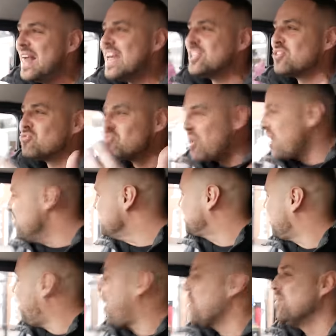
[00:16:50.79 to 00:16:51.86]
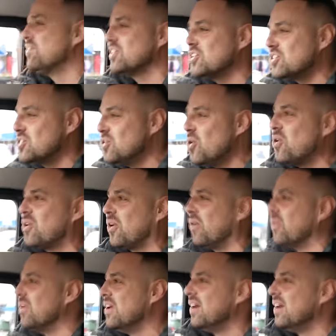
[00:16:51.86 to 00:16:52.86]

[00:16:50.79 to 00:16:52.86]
It's a road car with a snorkel.